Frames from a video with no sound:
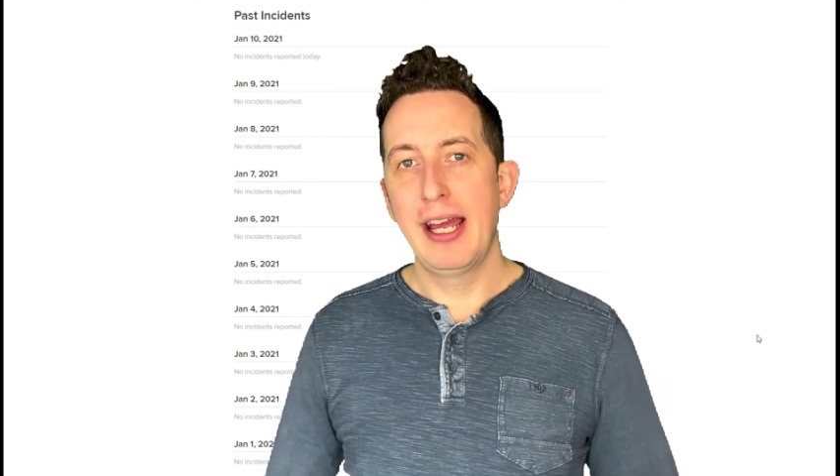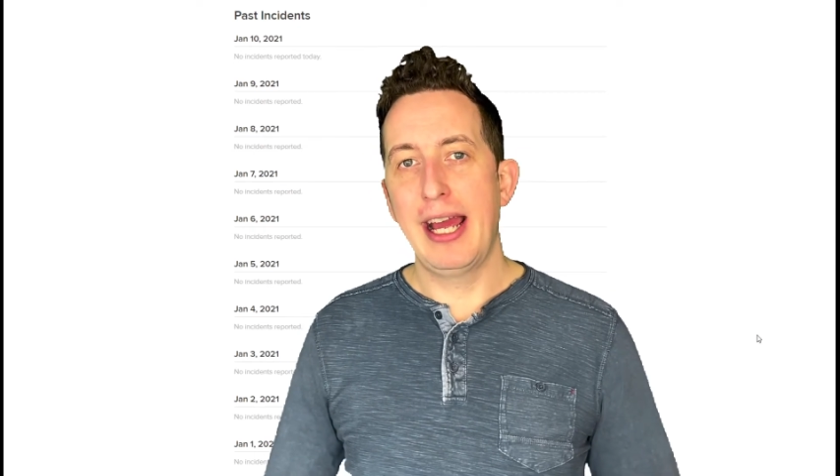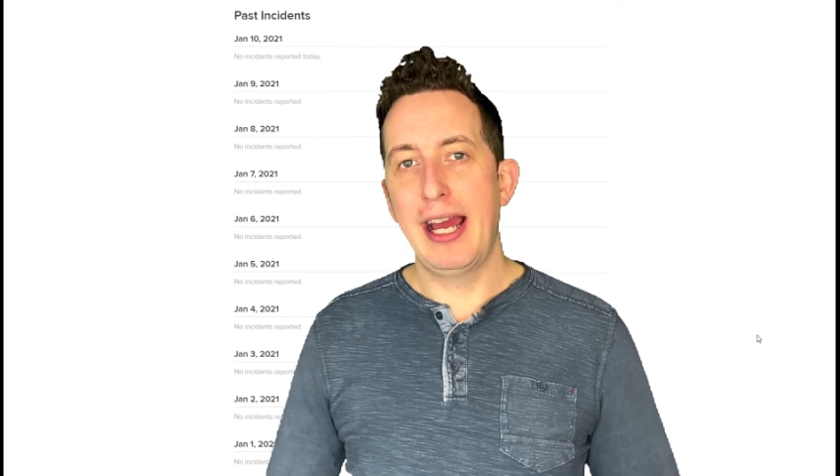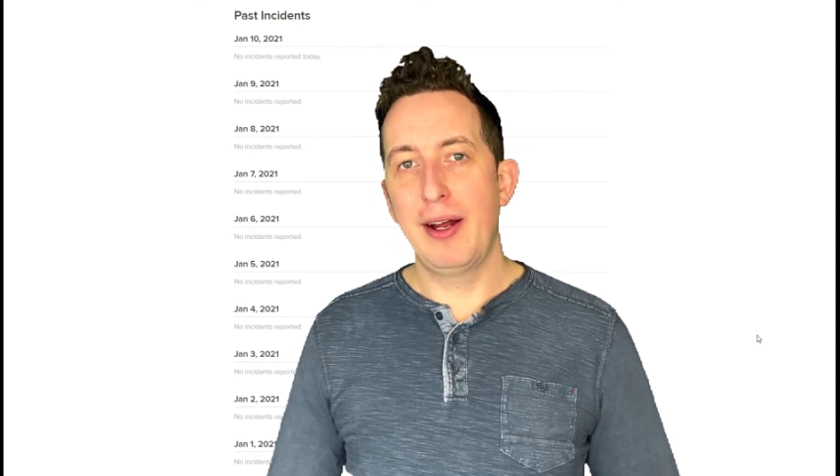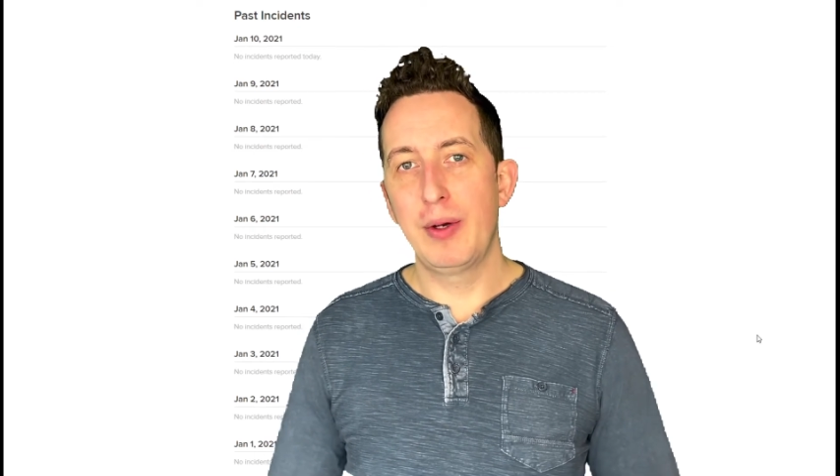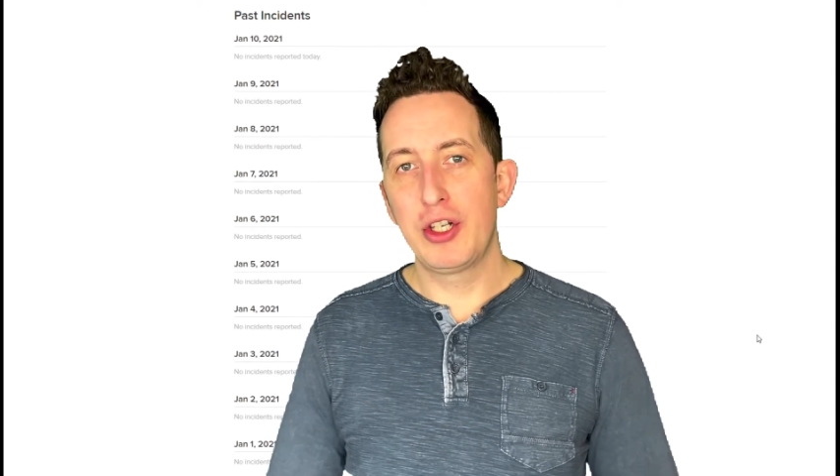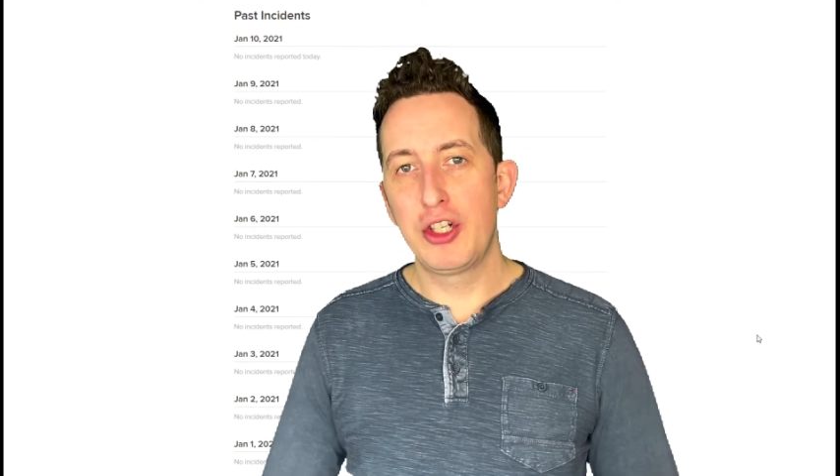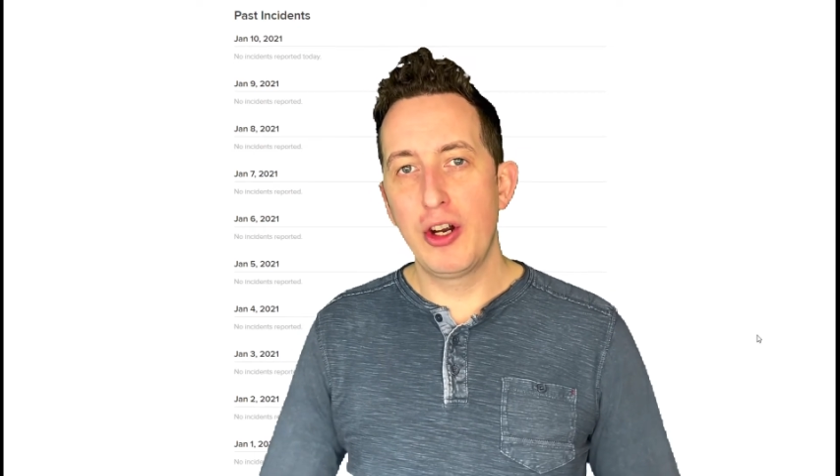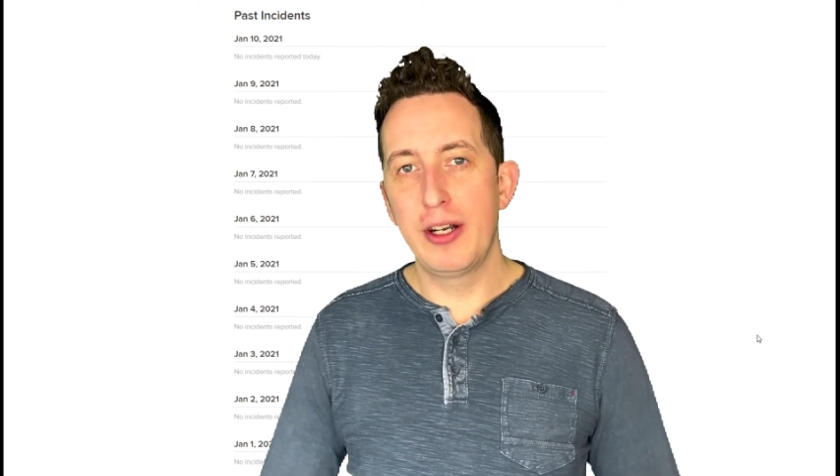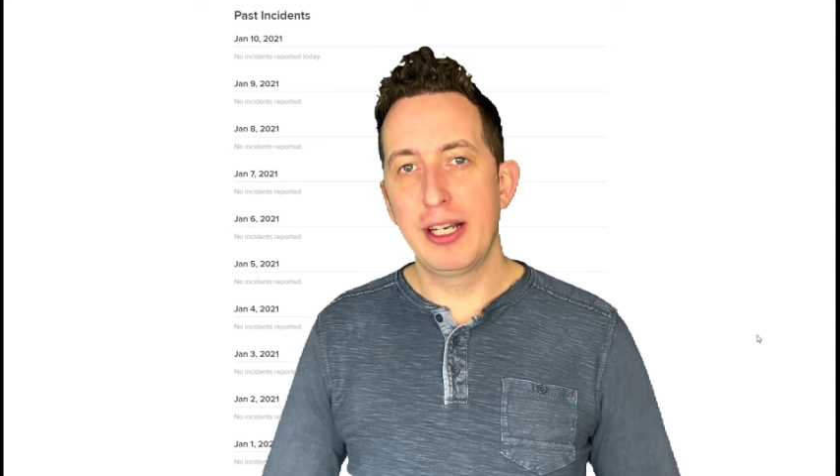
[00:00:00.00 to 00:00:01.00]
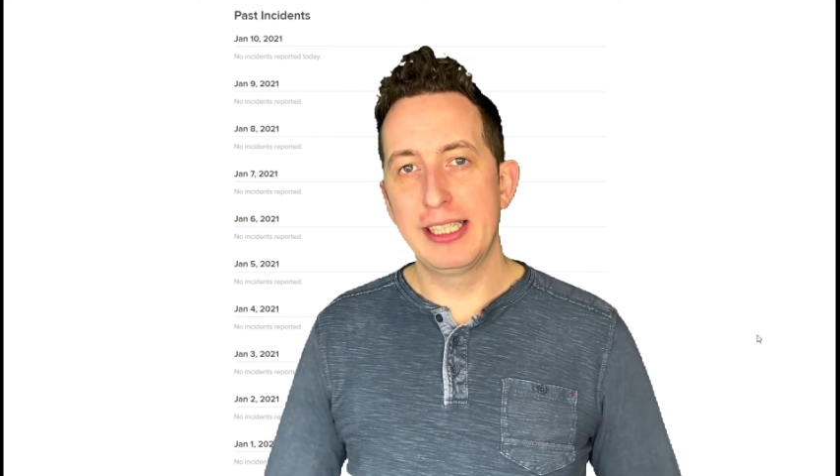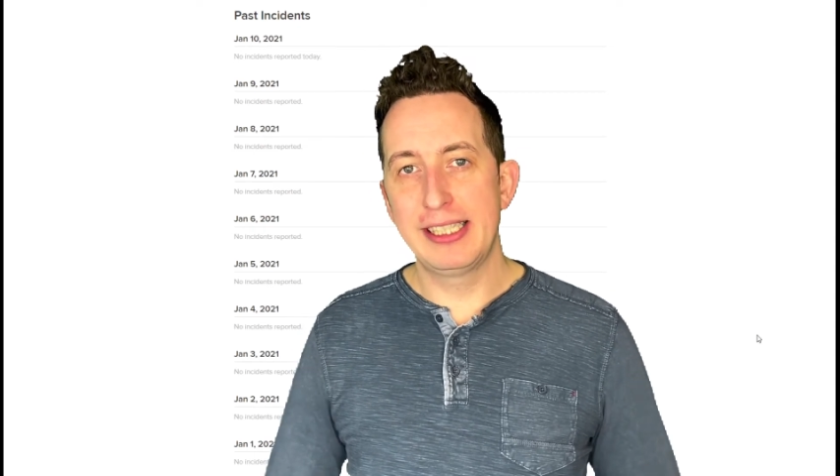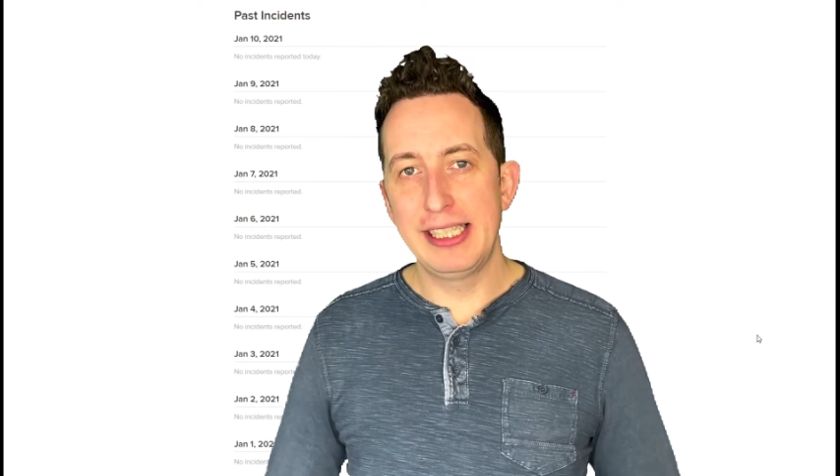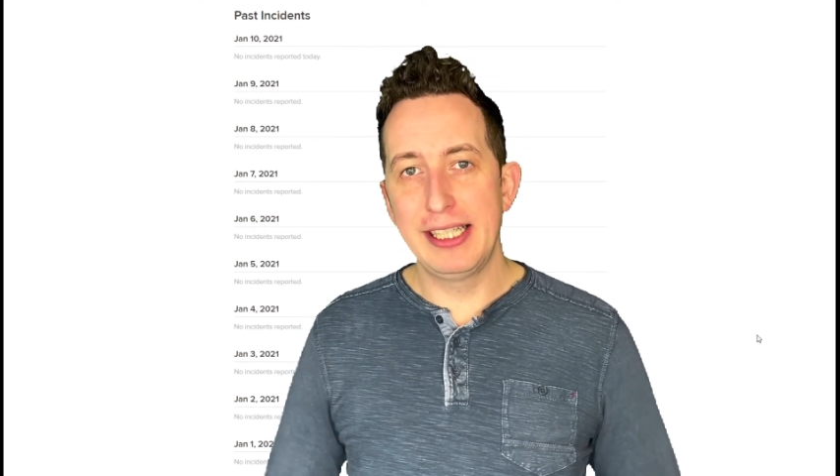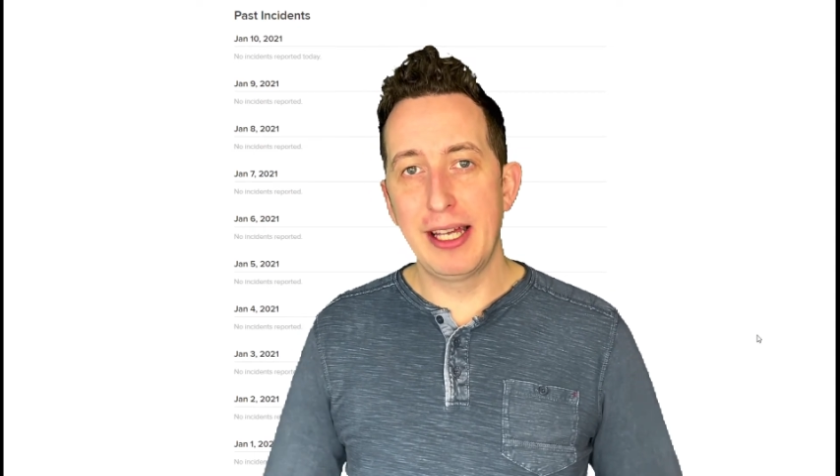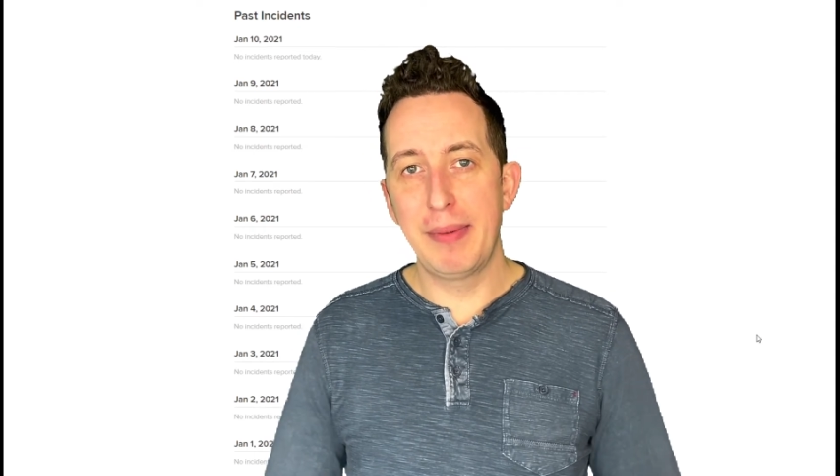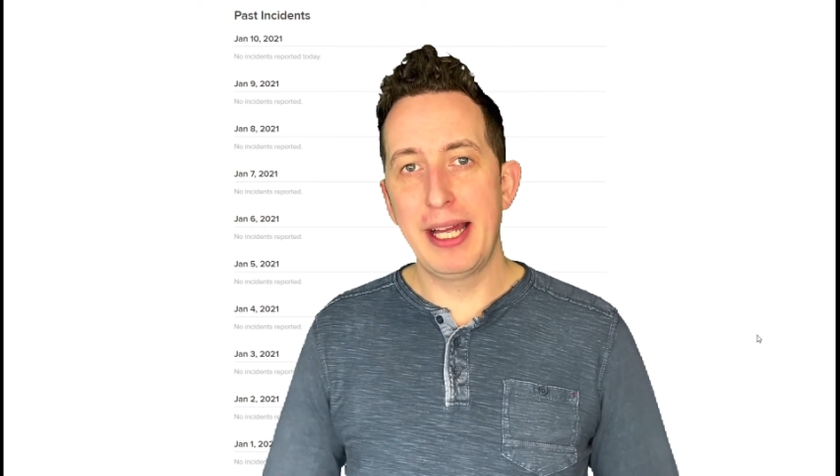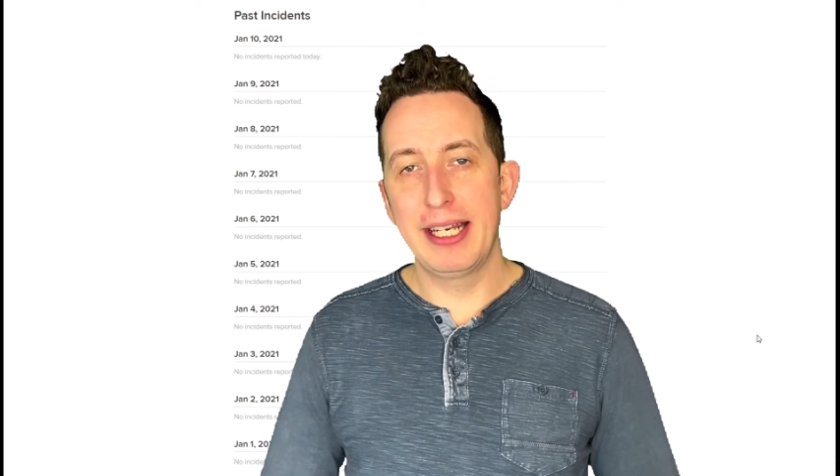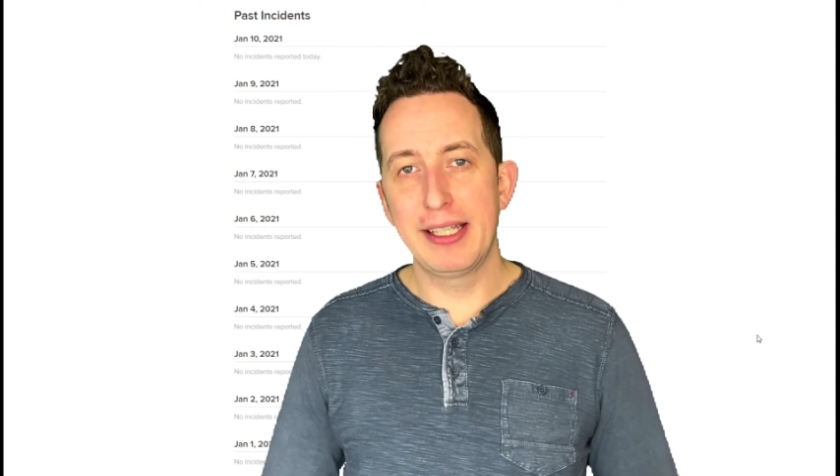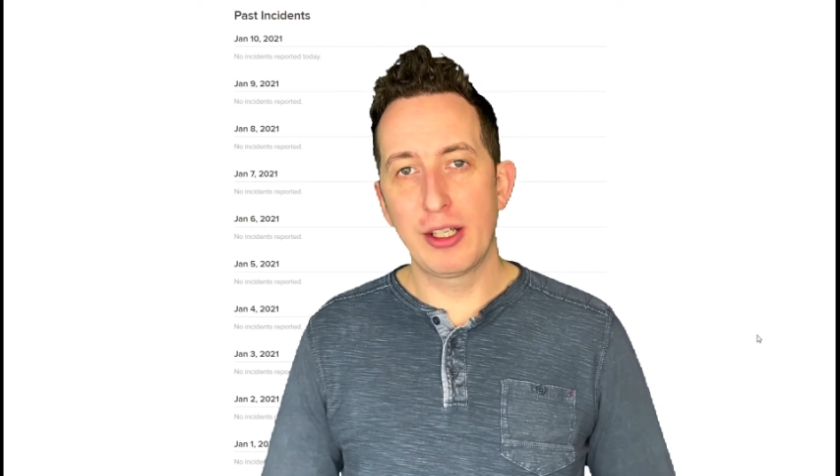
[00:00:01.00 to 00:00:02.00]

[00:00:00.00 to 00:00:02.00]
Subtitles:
and we should see them hitting